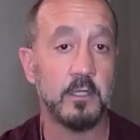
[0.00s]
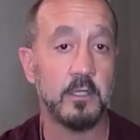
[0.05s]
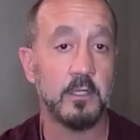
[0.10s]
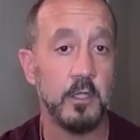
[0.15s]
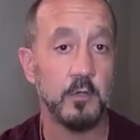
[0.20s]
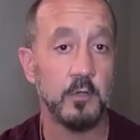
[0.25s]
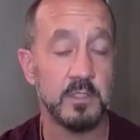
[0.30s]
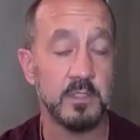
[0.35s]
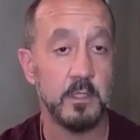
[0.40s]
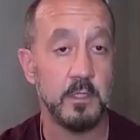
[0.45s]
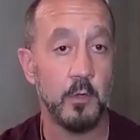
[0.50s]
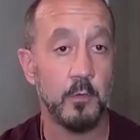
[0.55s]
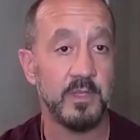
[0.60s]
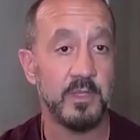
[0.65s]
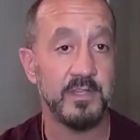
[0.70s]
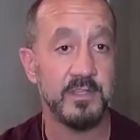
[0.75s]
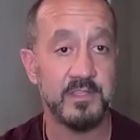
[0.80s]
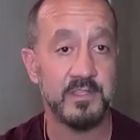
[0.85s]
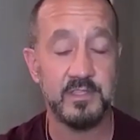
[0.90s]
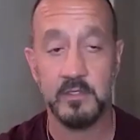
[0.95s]
closed lower
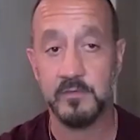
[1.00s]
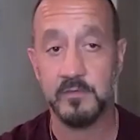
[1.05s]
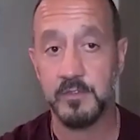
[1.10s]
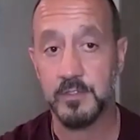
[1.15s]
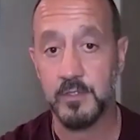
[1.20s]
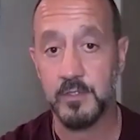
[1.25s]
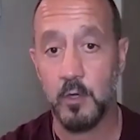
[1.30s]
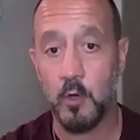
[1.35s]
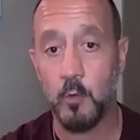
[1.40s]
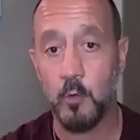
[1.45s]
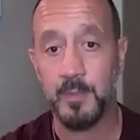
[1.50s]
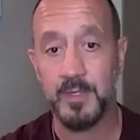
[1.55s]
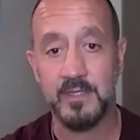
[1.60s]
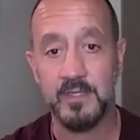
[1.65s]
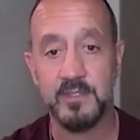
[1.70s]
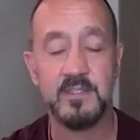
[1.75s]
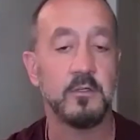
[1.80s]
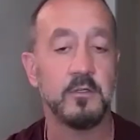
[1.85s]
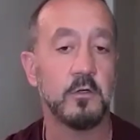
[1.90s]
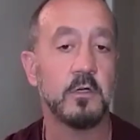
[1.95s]
than silver's open,
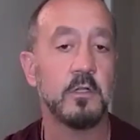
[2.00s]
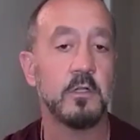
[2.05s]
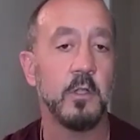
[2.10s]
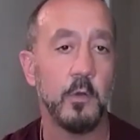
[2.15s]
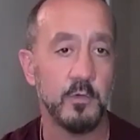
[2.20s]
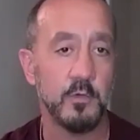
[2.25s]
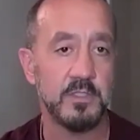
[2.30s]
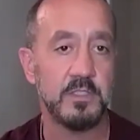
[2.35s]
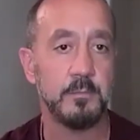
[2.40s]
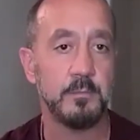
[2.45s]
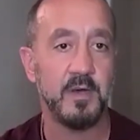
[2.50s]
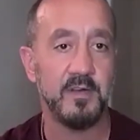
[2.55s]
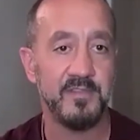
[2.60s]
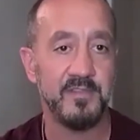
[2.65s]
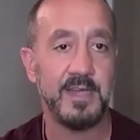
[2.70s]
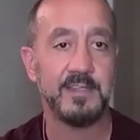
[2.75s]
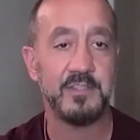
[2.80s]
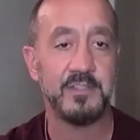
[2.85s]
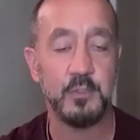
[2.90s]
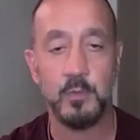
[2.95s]
it still closed above
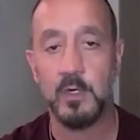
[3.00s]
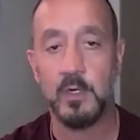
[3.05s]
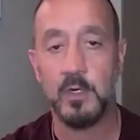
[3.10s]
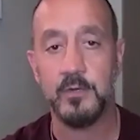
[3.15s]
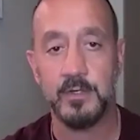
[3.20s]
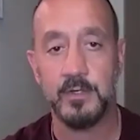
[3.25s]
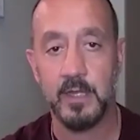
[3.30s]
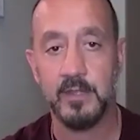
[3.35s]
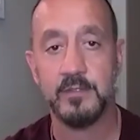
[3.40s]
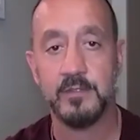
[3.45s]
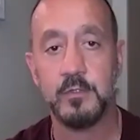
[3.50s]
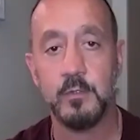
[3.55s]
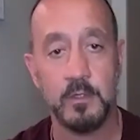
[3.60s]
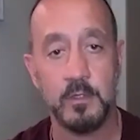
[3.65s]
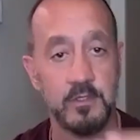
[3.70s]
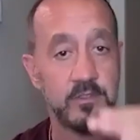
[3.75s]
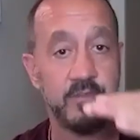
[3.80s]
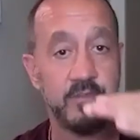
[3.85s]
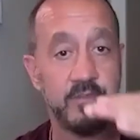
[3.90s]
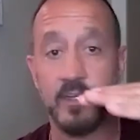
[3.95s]
that 200. Now the
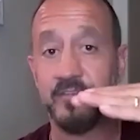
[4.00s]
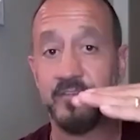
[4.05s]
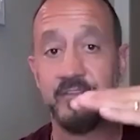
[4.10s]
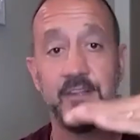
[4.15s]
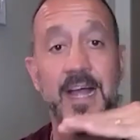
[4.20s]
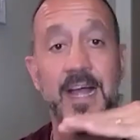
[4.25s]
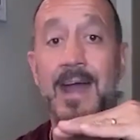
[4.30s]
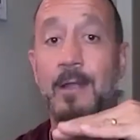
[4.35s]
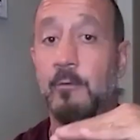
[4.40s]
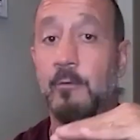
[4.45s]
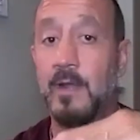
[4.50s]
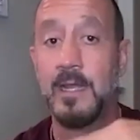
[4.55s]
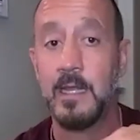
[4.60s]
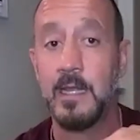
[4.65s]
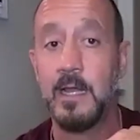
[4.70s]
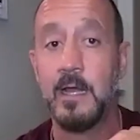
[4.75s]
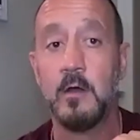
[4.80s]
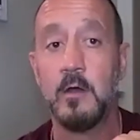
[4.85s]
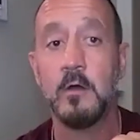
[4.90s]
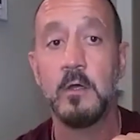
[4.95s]
200 is very flat right
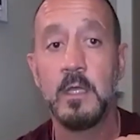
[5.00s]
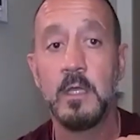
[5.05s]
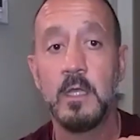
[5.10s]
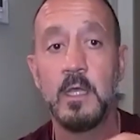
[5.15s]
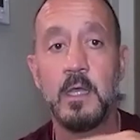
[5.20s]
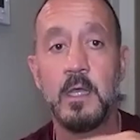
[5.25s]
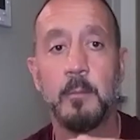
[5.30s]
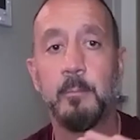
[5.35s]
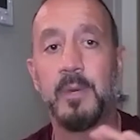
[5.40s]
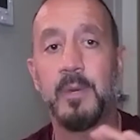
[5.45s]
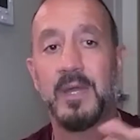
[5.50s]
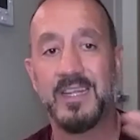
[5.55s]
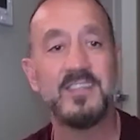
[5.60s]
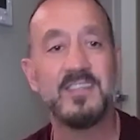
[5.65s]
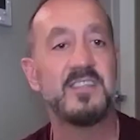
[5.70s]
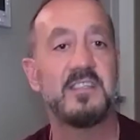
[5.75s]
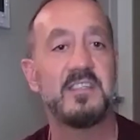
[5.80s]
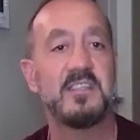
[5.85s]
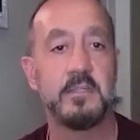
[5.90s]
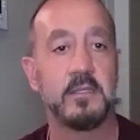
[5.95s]
now, but it's
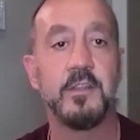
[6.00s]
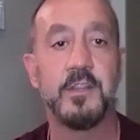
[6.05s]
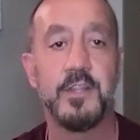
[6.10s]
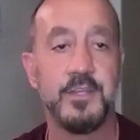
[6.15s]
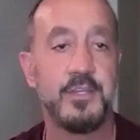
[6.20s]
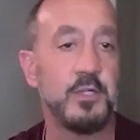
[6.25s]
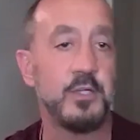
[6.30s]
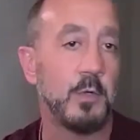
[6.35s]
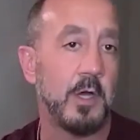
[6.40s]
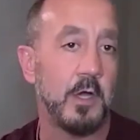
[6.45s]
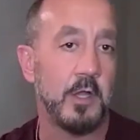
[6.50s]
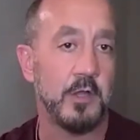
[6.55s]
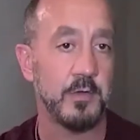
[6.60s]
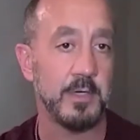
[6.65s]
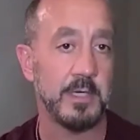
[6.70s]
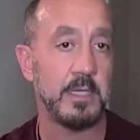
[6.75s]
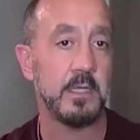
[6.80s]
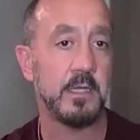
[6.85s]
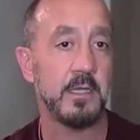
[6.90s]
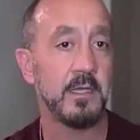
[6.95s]
still the
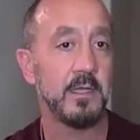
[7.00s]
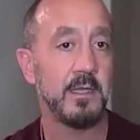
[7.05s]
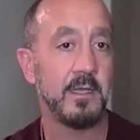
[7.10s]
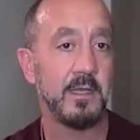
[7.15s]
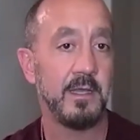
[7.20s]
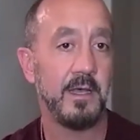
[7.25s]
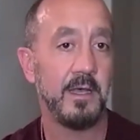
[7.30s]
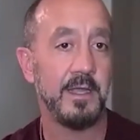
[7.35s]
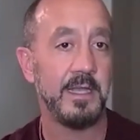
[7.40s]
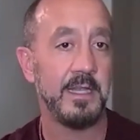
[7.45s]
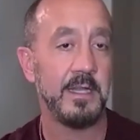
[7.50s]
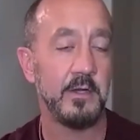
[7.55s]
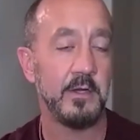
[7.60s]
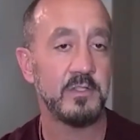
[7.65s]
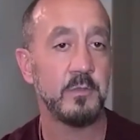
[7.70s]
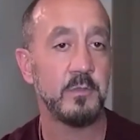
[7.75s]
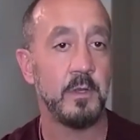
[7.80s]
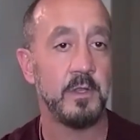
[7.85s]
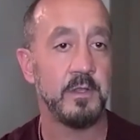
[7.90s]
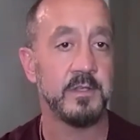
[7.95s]
200. You know,
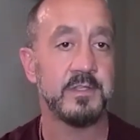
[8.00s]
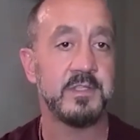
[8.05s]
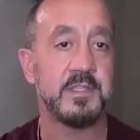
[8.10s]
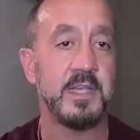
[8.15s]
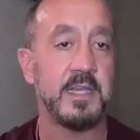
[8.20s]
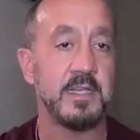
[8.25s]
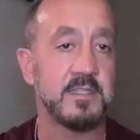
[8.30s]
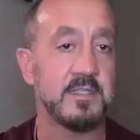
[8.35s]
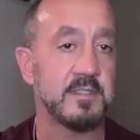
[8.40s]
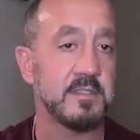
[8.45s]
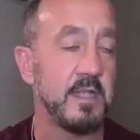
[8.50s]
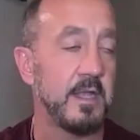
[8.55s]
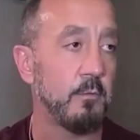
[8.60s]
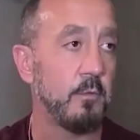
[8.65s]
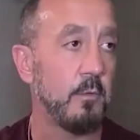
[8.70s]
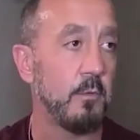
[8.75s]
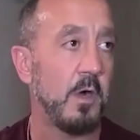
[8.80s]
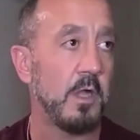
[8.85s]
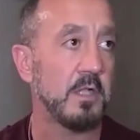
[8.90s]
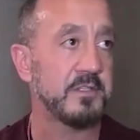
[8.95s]
it's one of those things. It's like
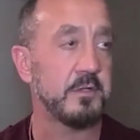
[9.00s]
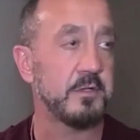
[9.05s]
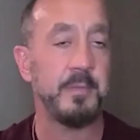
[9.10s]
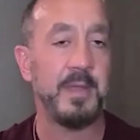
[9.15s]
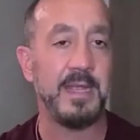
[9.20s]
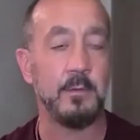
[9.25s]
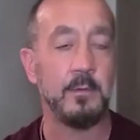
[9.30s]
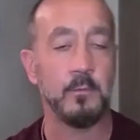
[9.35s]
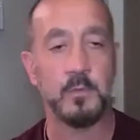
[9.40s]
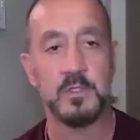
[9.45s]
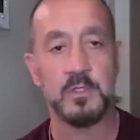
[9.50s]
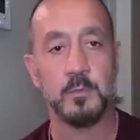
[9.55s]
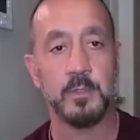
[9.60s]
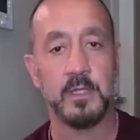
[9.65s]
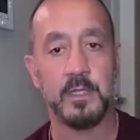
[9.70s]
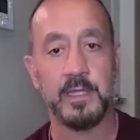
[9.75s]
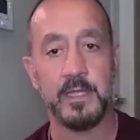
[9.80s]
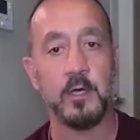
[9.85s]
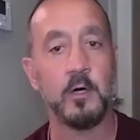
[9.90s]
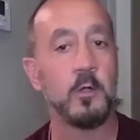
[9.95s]
when Walter Payton was
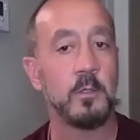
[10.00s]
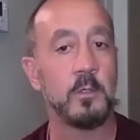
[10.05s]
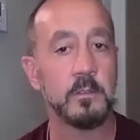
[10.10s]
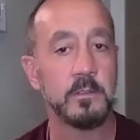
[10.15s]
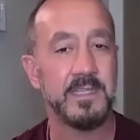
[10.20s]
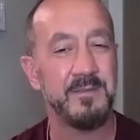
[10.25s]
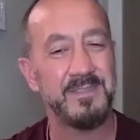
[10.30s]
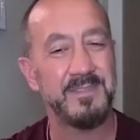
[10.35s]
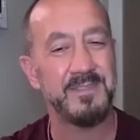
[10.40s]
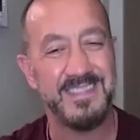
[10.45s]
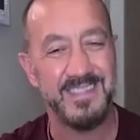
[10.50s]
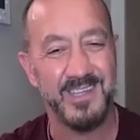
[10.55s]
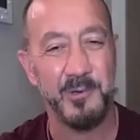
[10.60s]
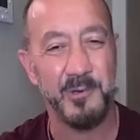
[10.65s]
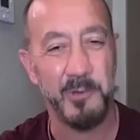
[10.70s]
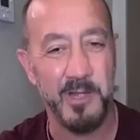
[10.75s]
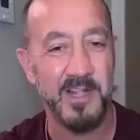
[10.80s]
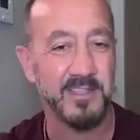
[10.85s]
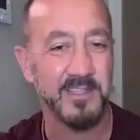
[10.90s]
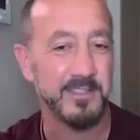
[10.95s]
really old, he was still
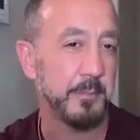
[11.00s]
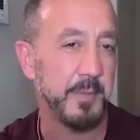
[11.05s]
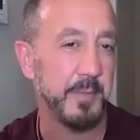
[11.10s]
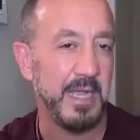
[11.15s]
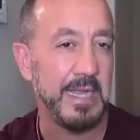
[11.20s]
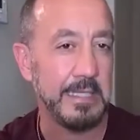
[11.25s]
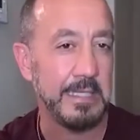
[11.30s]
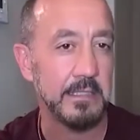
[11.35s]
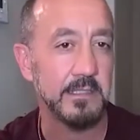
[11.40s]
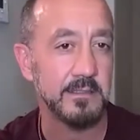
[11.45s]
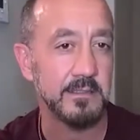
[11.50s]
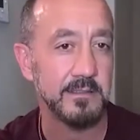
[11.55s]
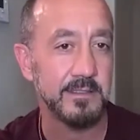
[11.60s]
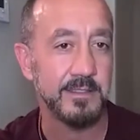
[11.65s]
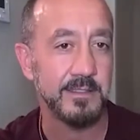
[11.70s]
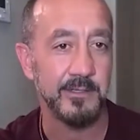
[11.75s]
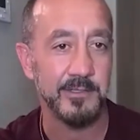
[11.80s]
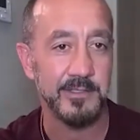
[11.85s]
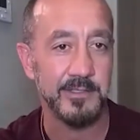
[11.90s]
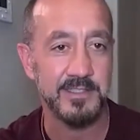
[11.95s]
Walter Payton. You
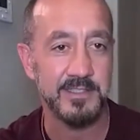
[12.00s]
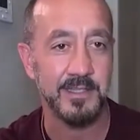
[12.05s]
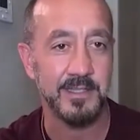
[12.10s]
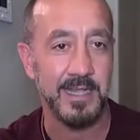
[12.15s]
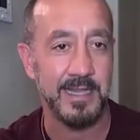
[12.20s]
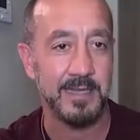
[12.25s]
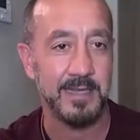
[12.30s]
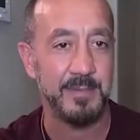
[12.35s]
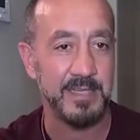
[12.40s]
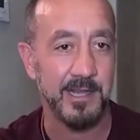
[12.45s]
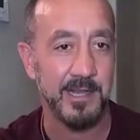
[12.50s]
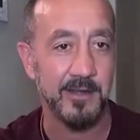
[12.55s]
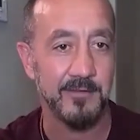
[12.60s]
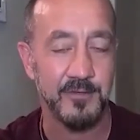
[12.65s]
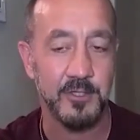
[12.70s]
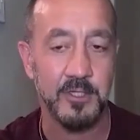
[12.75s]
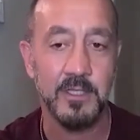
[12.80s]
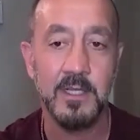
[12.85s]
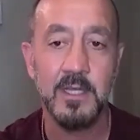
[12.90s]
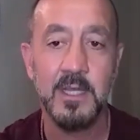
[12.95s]
know, you still yeah. had to be
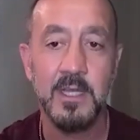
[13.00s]
careful.